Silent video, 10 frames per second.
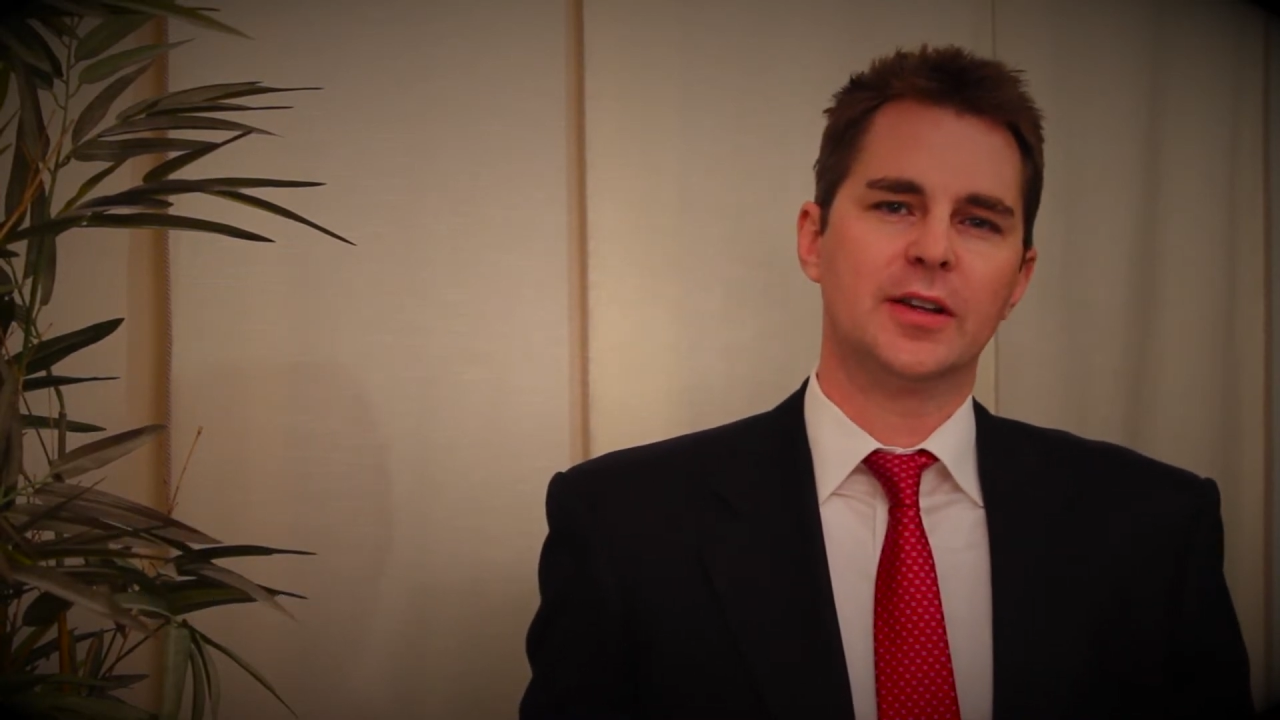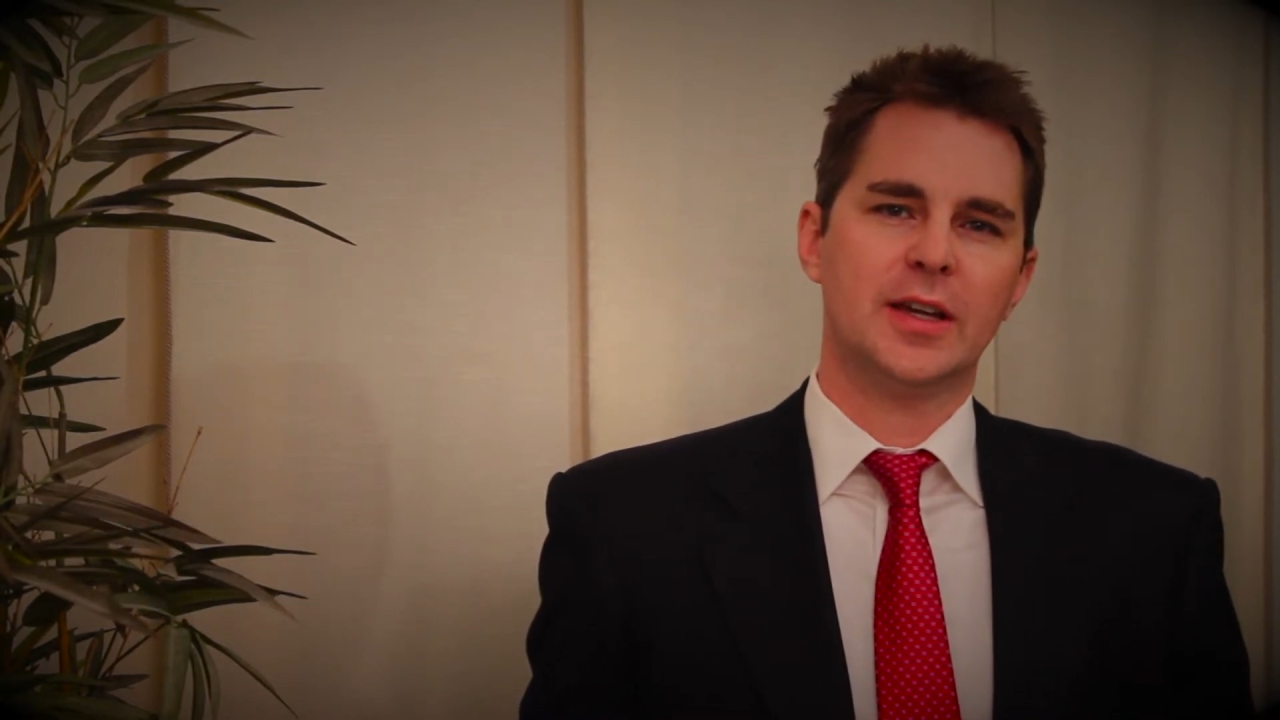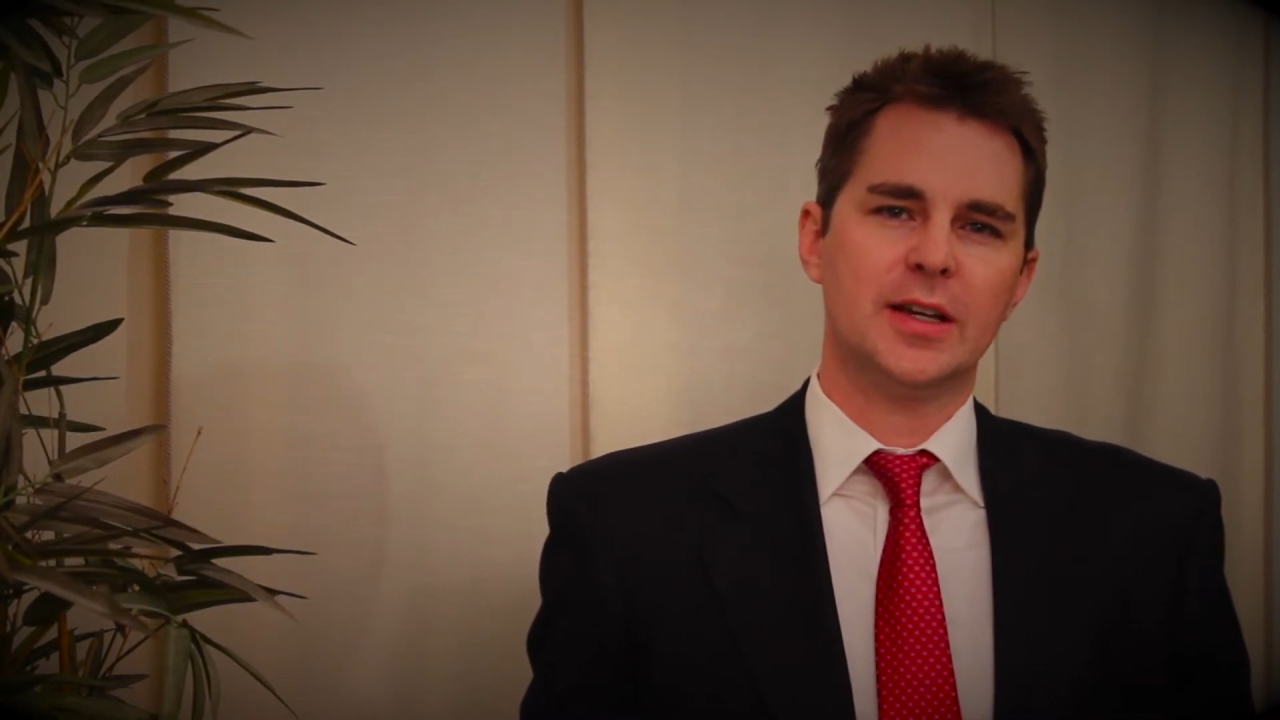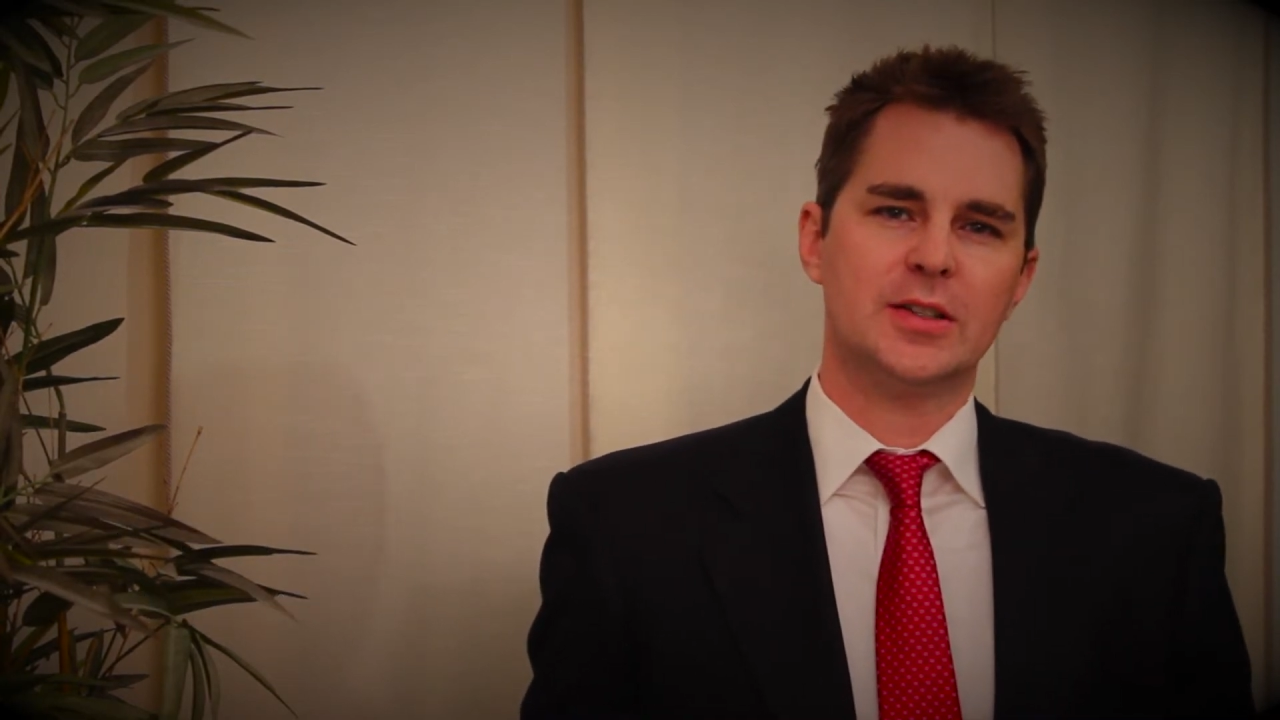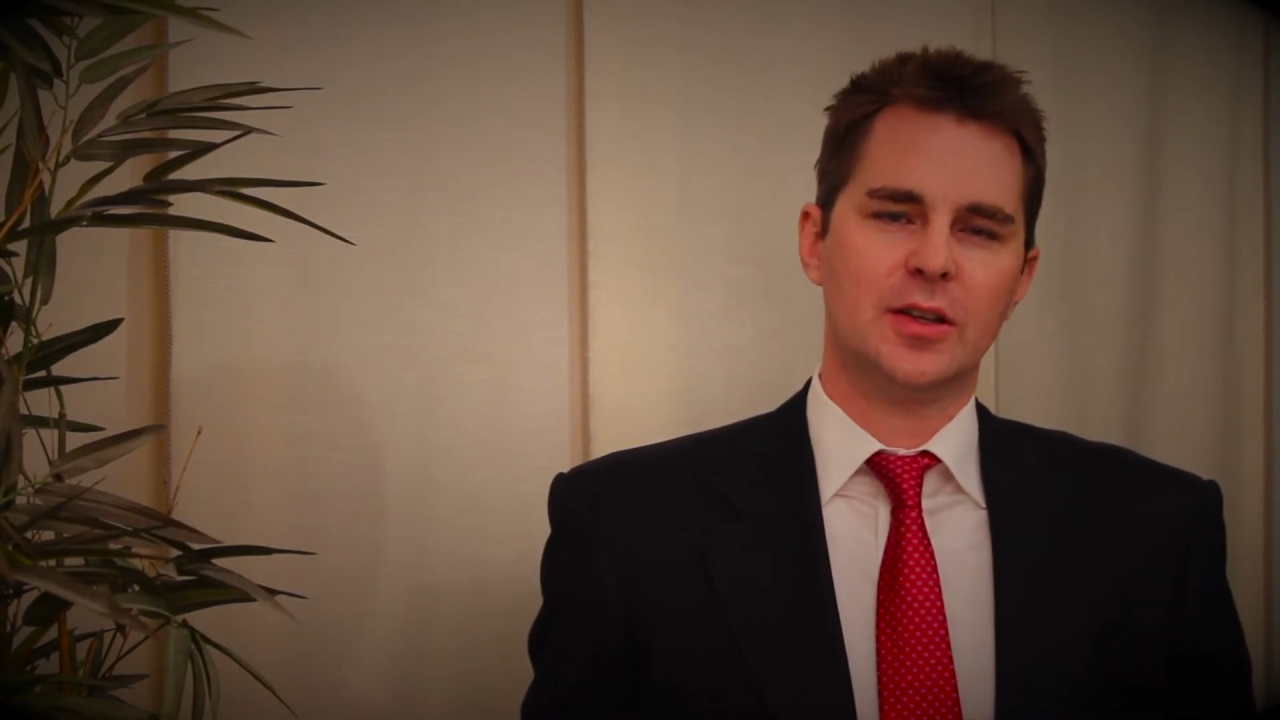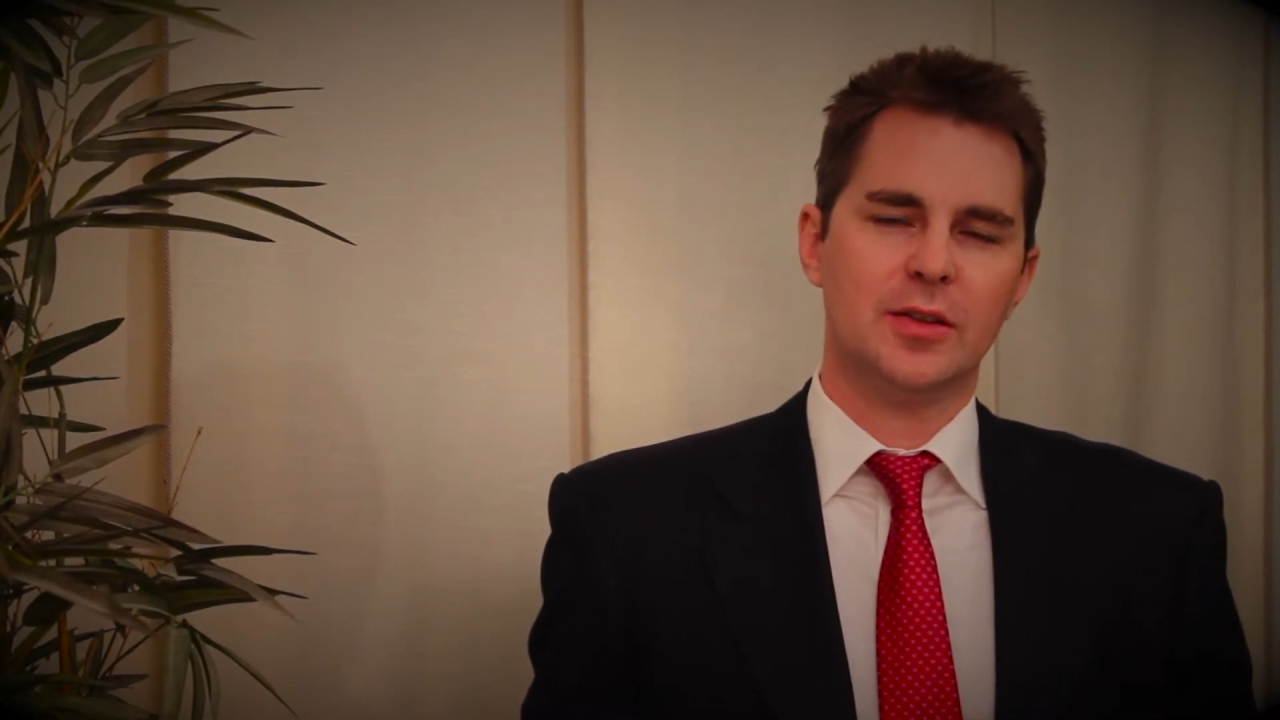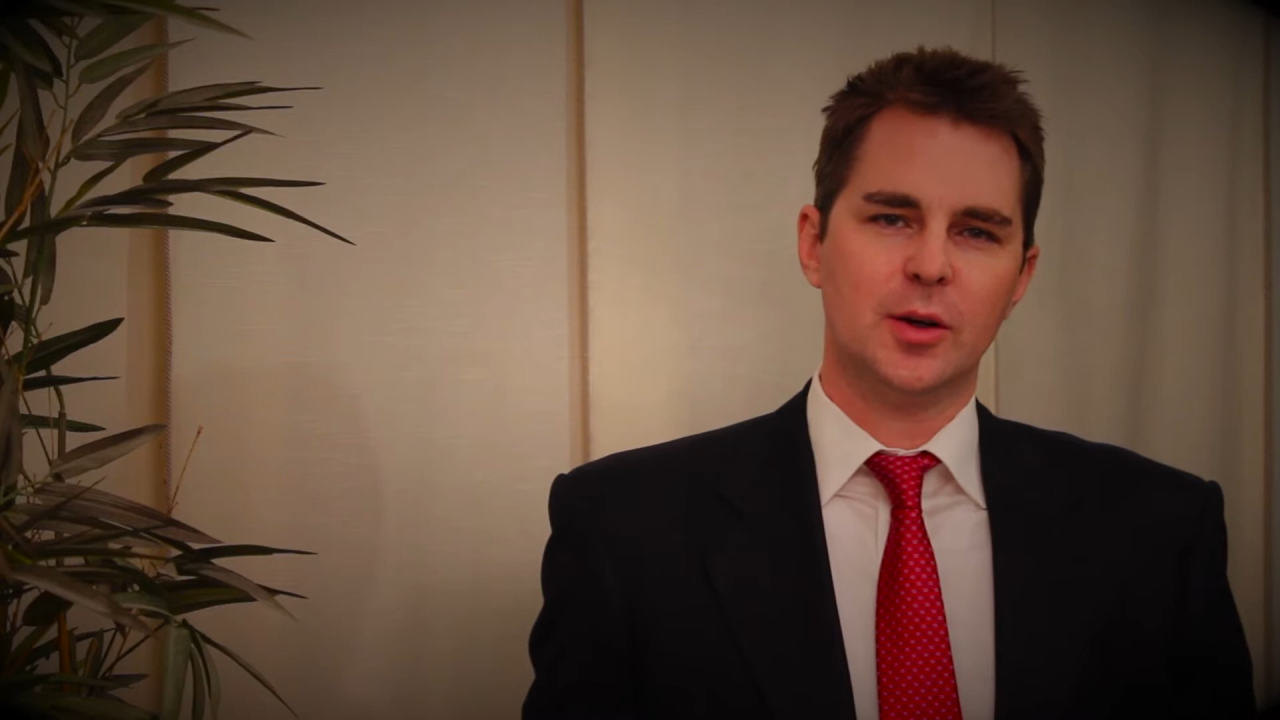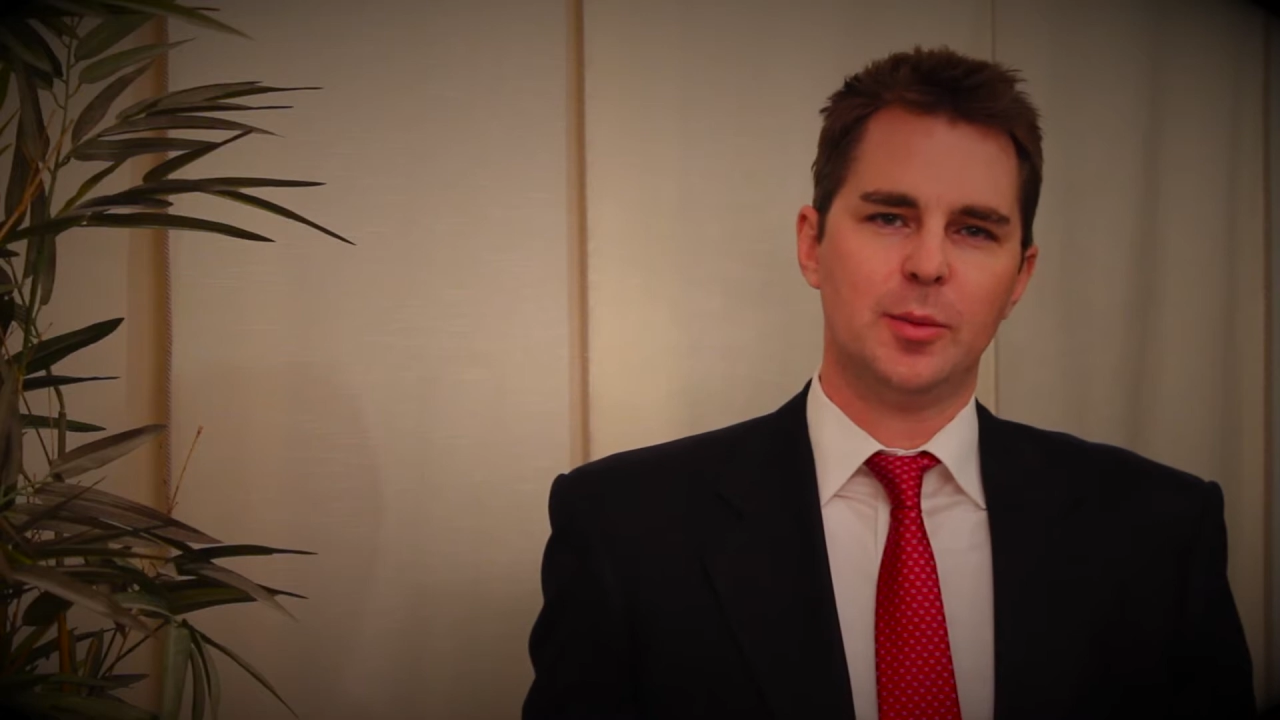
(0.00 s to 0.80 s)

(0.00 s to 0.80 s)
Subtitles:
case on their